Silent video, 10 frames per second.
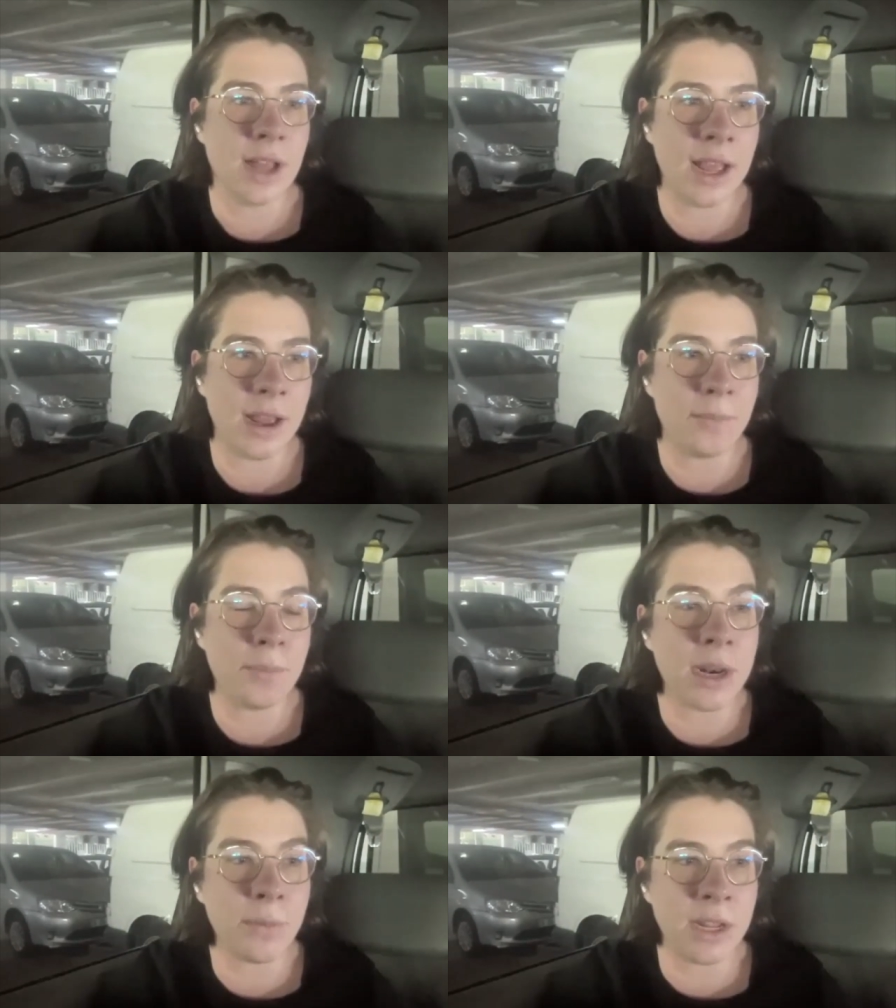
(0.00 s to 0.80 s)
Um,
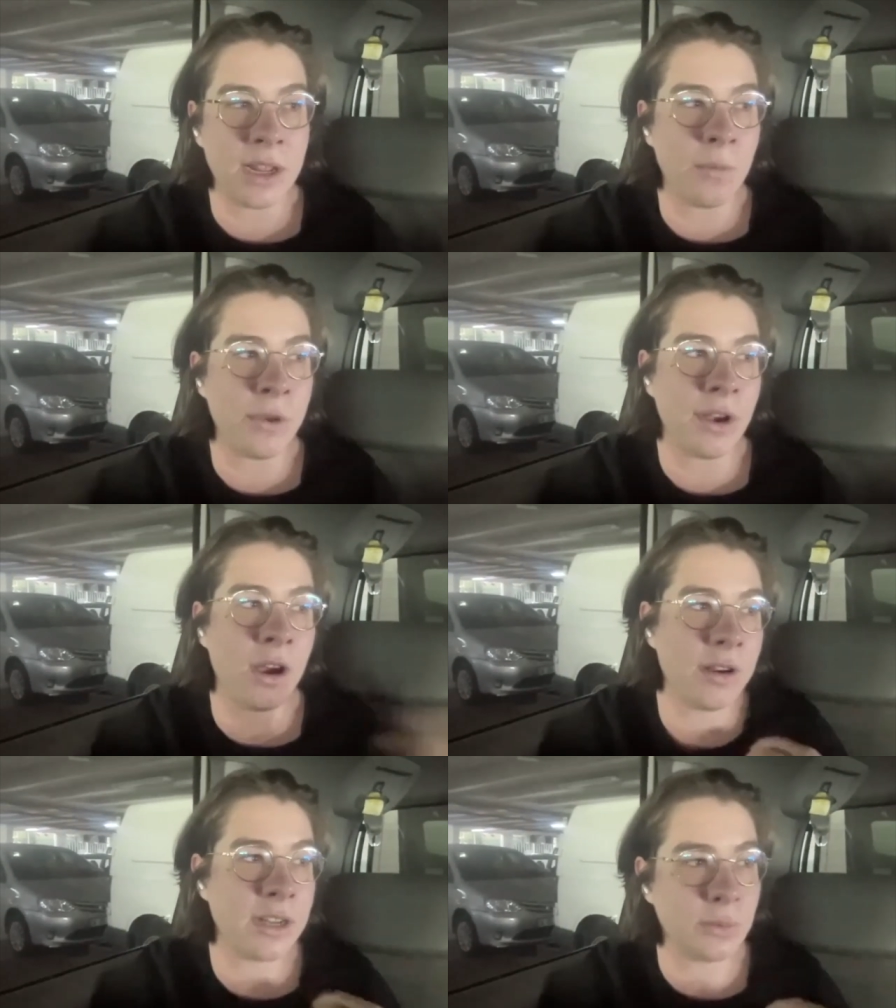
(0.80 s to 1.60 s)
but we we
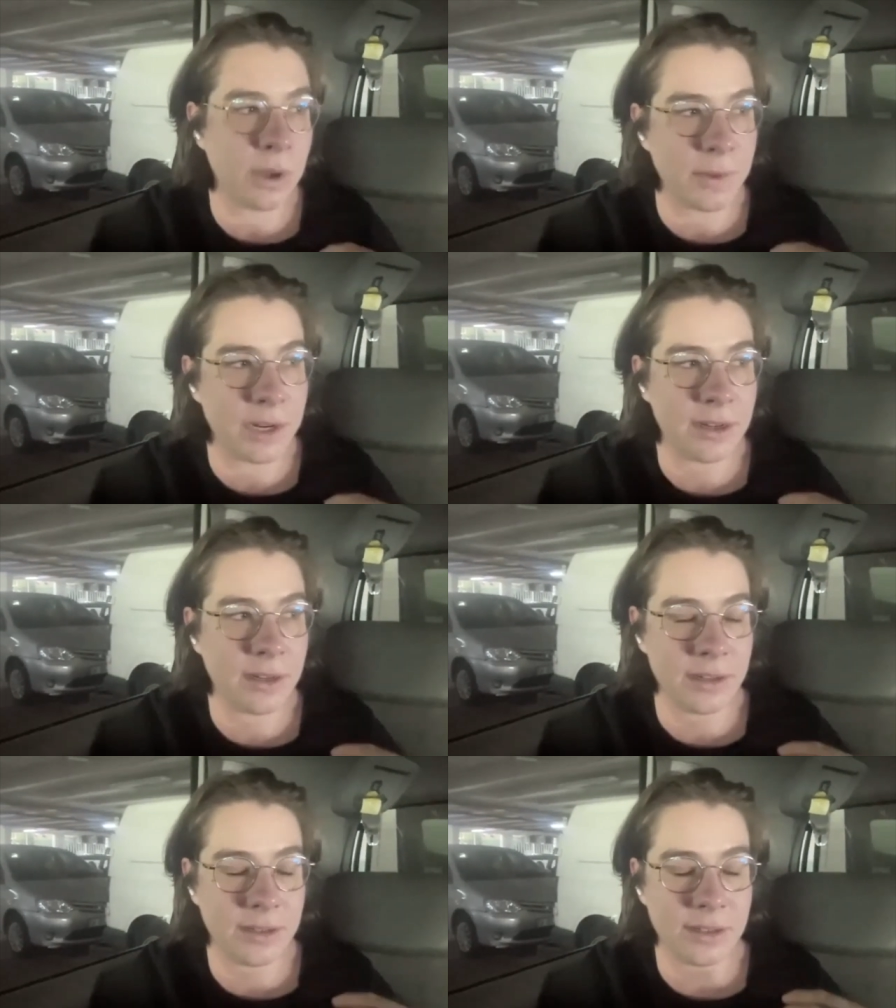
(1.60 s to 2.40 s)
are as women
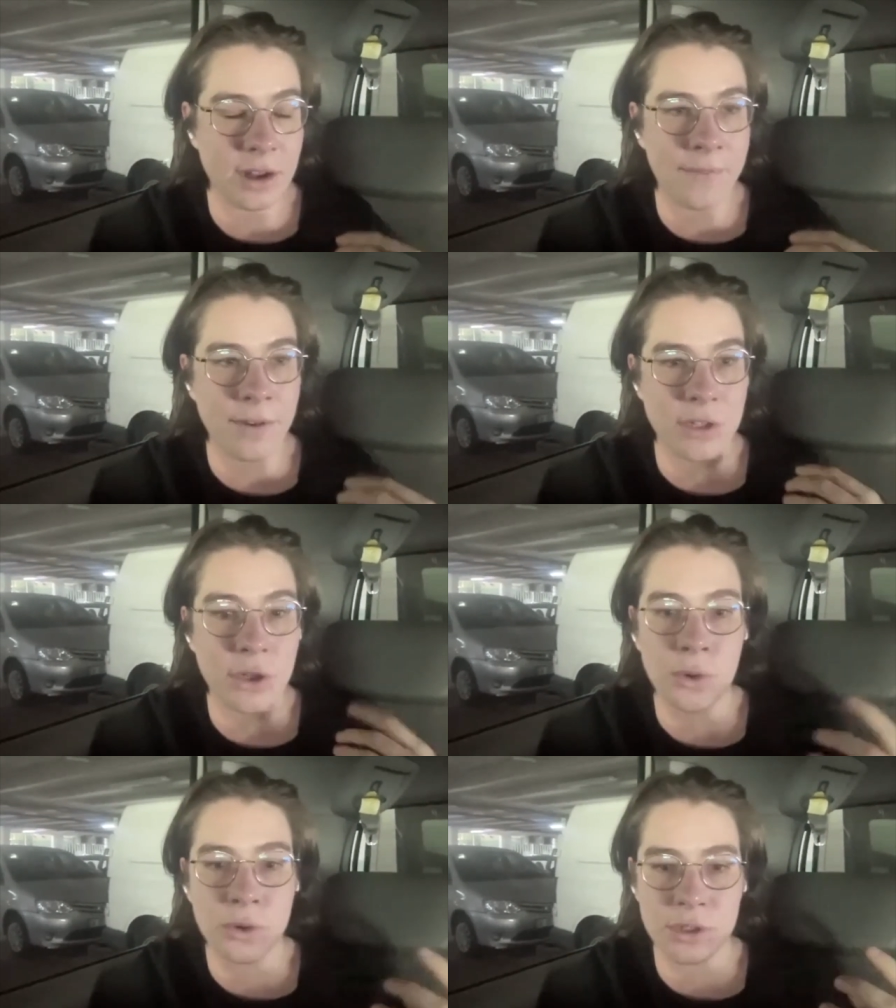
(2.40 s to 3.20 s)
often
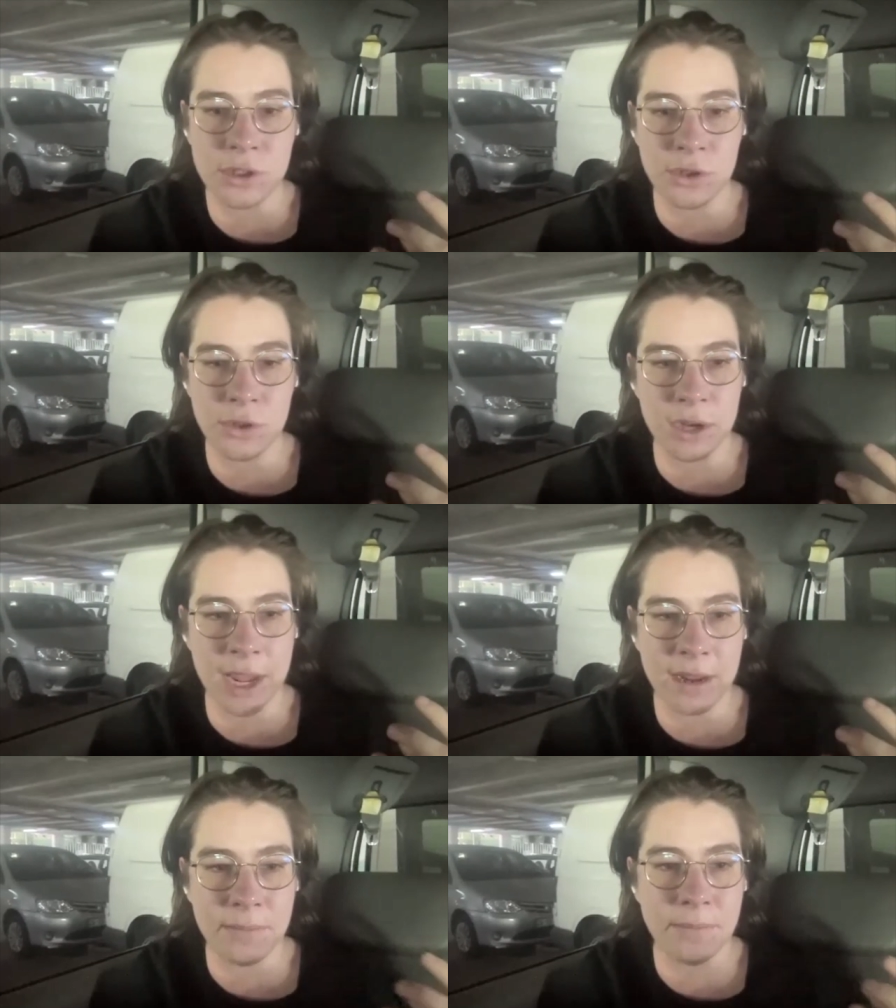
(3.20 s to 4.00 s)
taught to
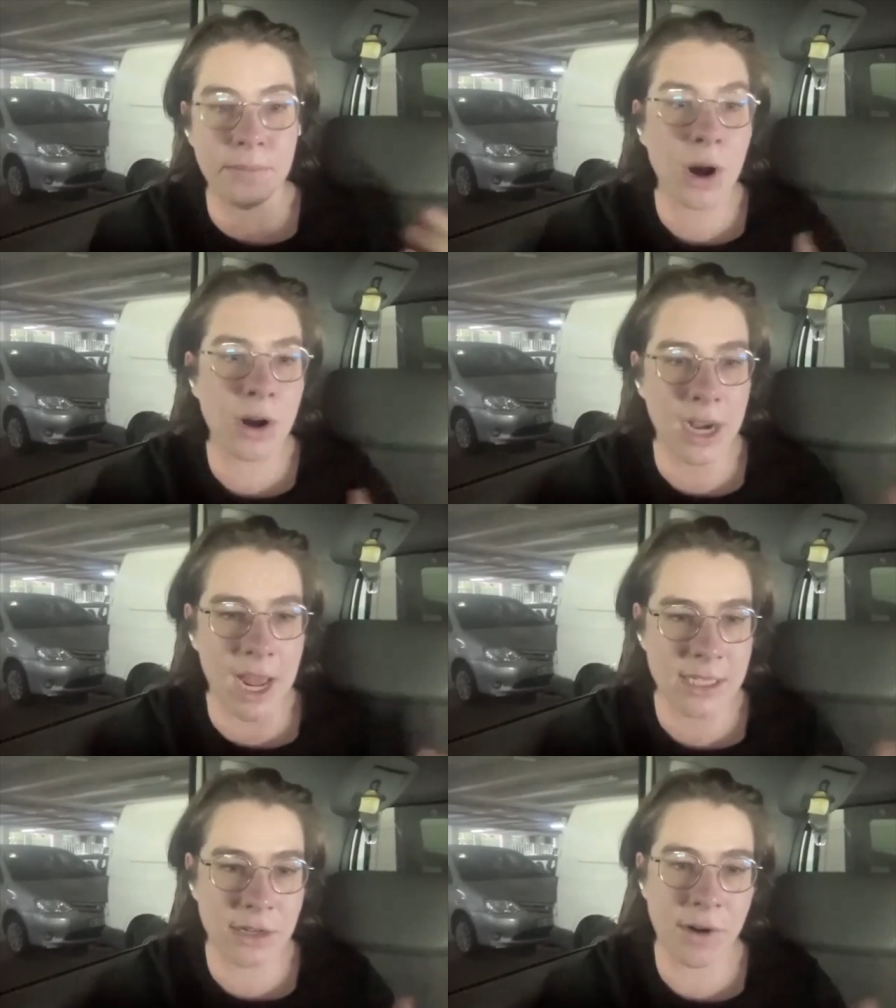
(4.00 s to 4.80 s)
like
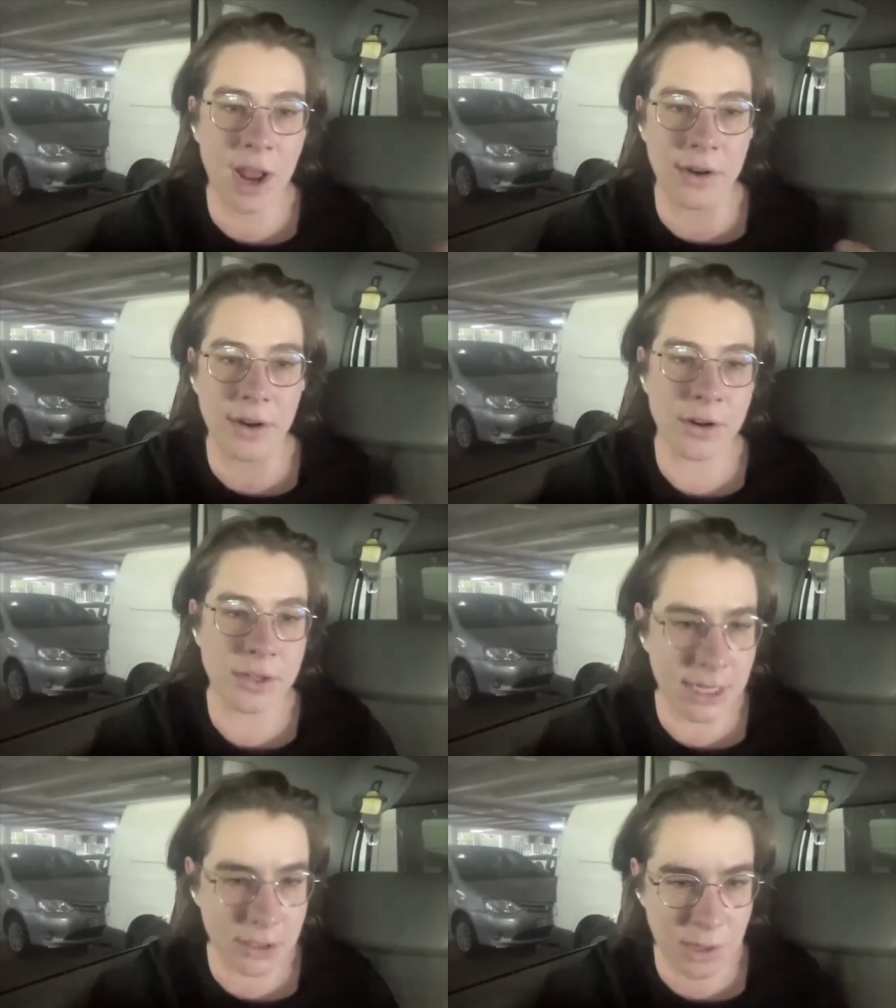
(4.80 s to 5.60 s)
moralize around our own
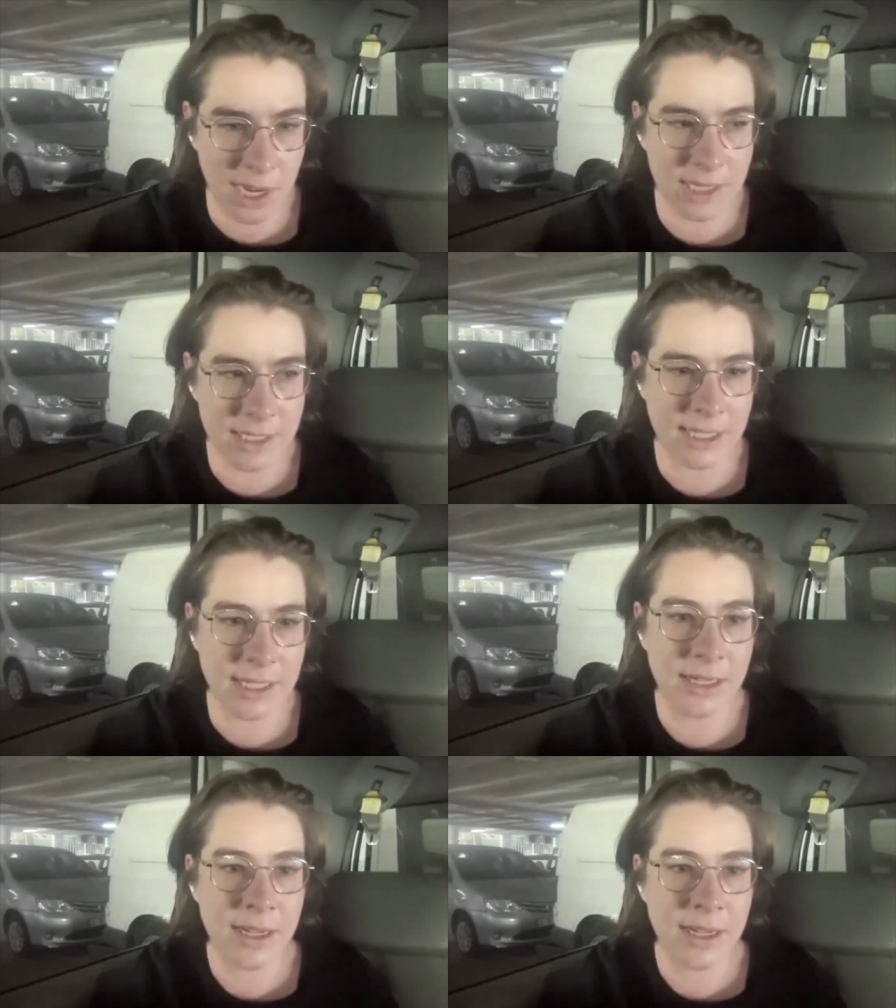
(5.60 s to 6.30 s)
sexuality